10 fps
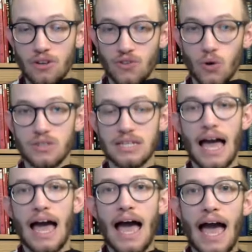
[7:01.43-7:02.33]
of course.
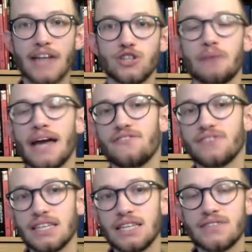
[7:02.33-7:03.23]
And you may have
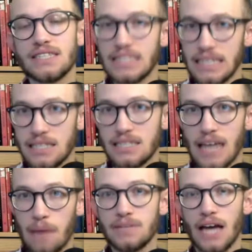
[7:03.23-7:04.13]
even seen this
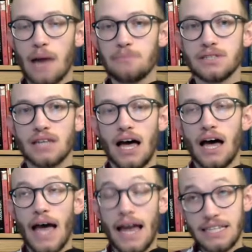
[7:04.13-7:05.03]
sometimes,
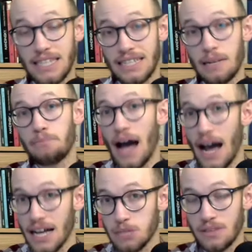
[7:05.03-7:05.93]
at least in the
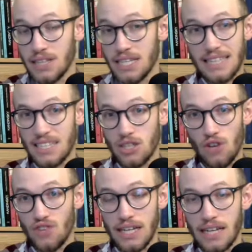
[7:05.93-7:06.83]
past, these days
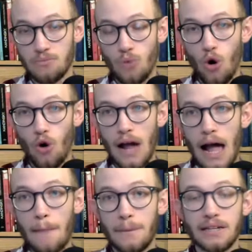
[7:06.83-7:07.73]
not really anymore,
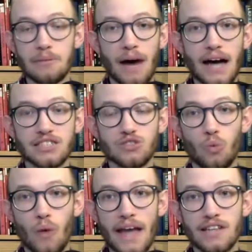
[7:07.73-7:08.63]
but in the past
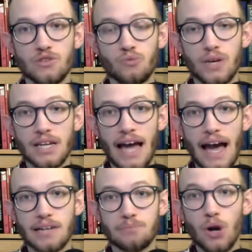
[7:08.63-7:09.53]
when we
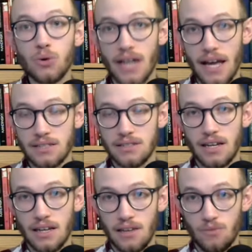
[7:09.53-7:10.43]
had protests
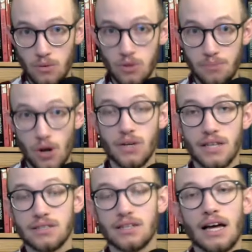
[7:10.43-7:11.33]
and we would
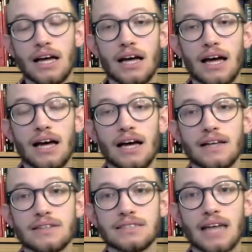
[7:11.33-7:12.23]
protest
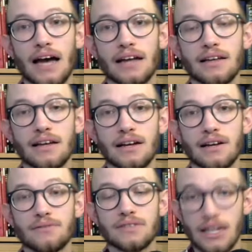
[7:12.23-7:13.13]
Uh, sci
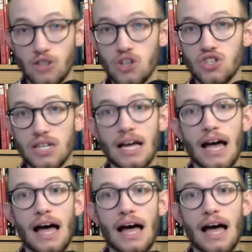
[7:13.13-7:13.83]
uh, Scientology,